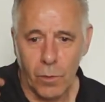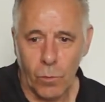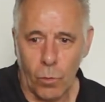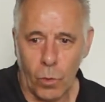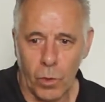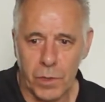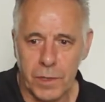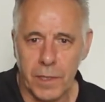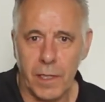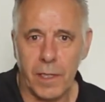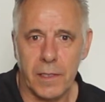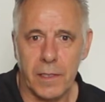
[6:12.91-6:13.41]

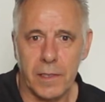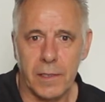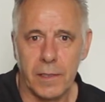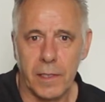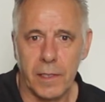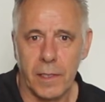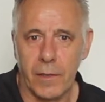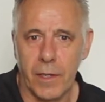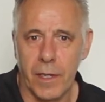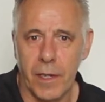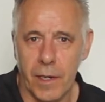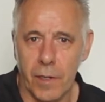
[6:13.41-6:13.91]
was actually
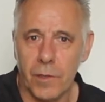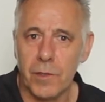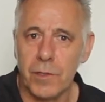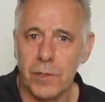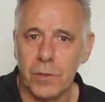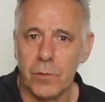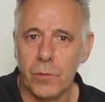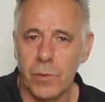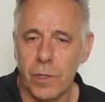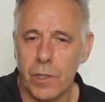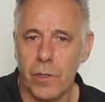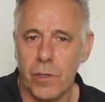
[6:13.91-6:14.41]
a
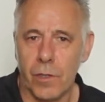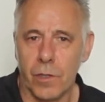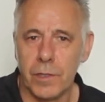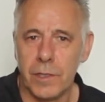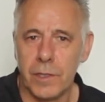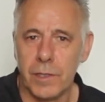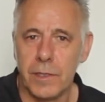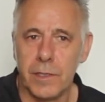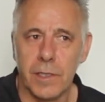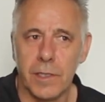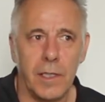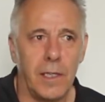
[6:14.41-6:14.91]
rehearsal
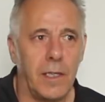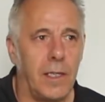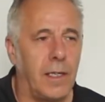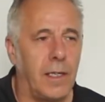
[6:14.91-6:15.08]
recorded